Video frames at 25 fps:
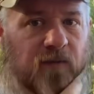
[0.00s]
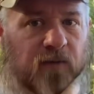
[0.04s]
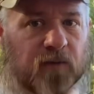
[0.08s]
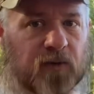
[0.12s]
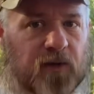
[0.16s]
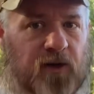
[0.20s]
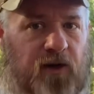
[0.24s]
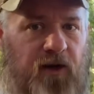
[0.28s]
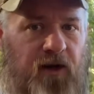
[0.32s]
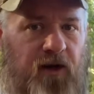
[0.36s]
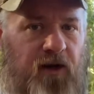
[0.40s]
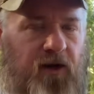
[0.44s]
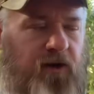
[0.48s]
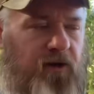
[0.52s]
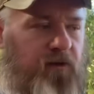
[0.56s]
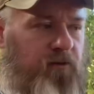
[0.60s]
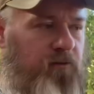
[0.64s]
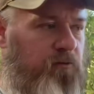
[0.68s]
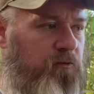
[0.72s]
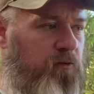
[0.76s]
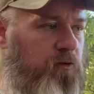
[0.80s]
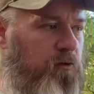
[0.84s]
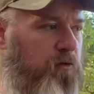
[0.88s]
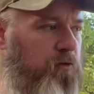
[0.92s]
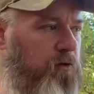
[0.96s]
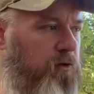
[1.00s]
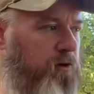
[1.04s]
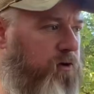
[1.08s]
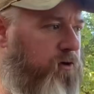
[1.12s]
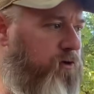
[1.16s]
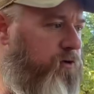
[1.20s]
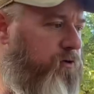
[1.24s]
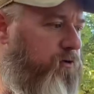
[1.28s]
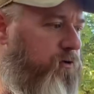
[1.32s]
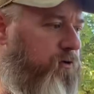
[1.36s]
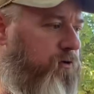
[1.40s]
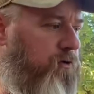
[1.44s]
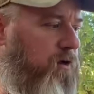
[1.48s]
But uh, what we're
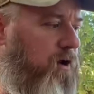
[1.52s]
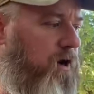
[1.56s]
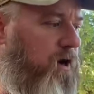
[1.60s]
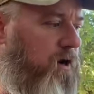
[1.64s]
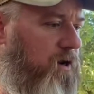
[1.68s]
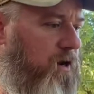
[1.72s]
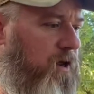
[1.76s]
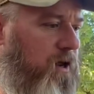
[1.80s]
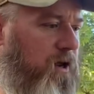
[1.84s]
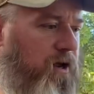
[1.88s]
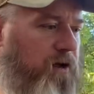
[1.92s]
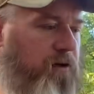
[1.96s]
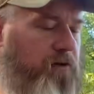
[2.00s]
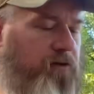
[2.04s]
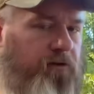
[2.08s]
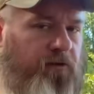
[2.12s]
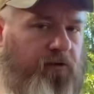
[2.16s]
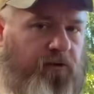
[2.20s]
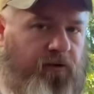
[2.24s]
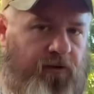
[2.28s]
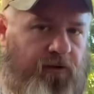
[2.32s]
doing right now,